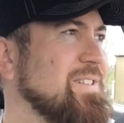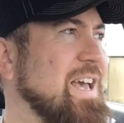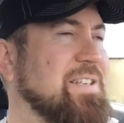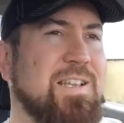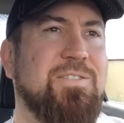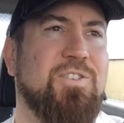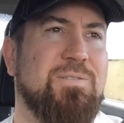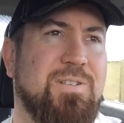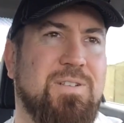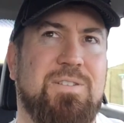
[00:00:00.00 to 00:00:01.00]
gas
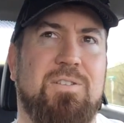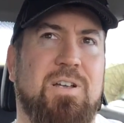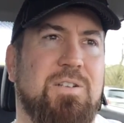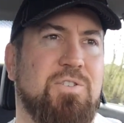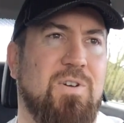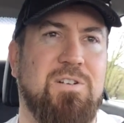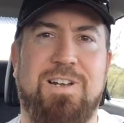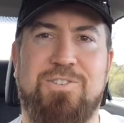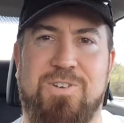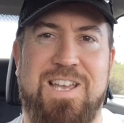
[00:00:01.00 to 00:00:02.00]
engine and it's not a straight
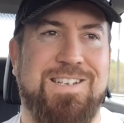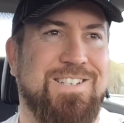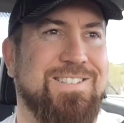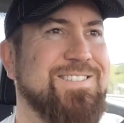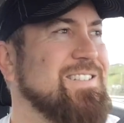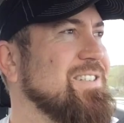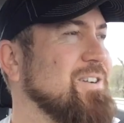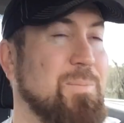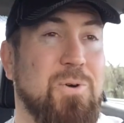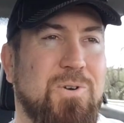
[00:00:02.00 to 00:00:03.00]
electric engine
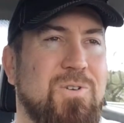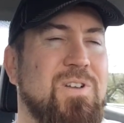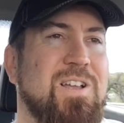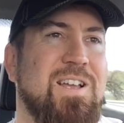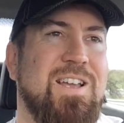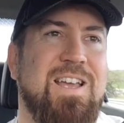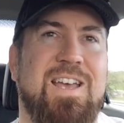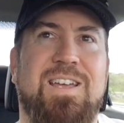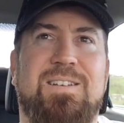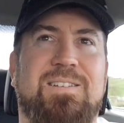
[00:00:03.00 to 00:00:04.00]
or motor.
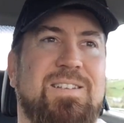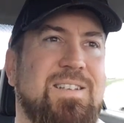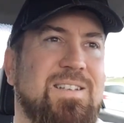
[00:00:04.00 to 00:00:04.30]
And